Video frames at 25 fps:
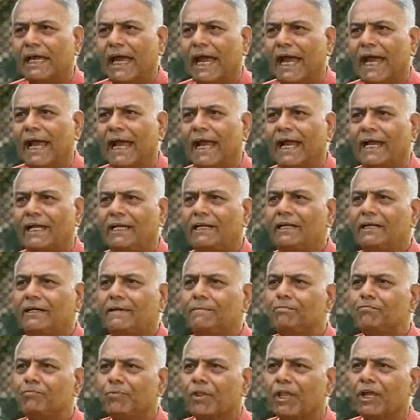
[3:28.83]

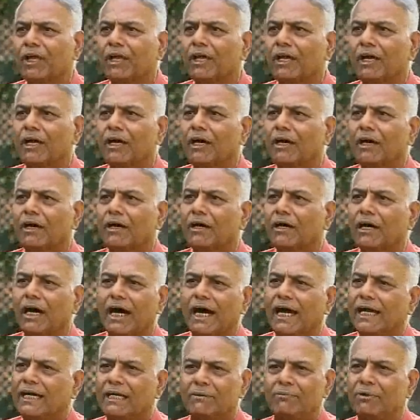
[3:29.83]
And
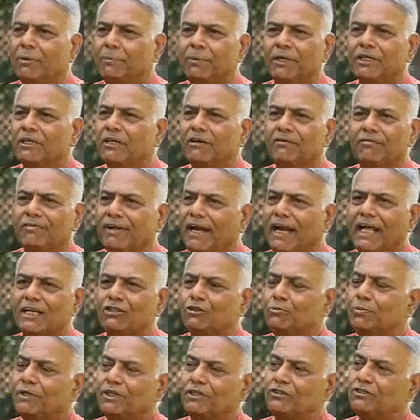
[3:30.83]
I remember the
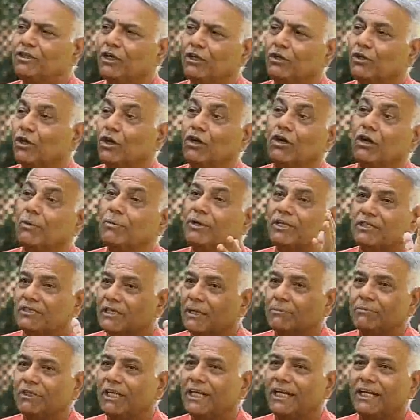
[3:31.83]
finance minister talking about
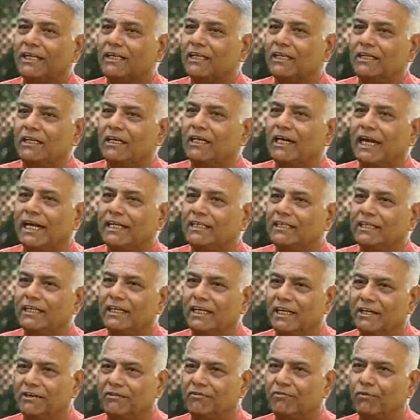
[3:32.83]
something he did in
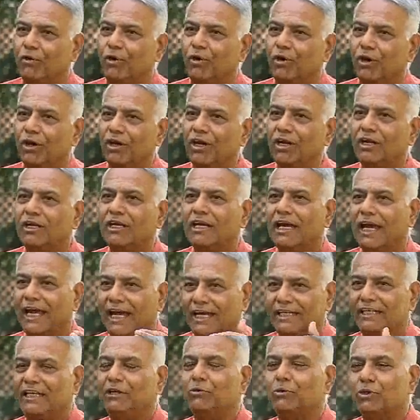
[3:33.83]
1984
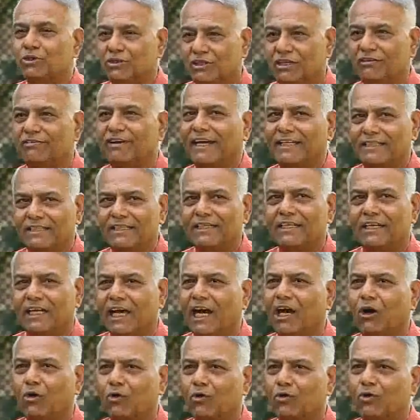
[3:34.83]
and he was revising
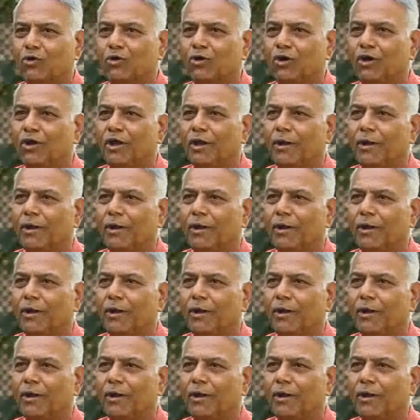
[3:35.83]
now.